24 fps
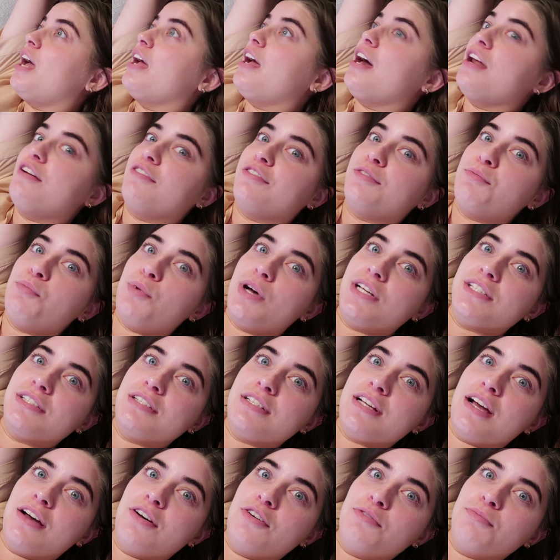I got it from
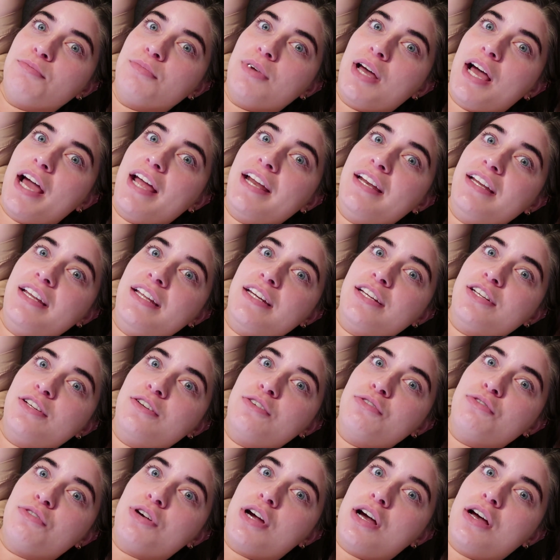West Elm. I need a
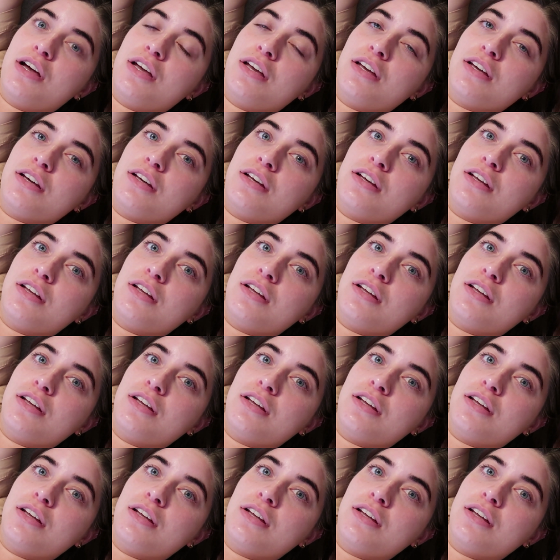new rug.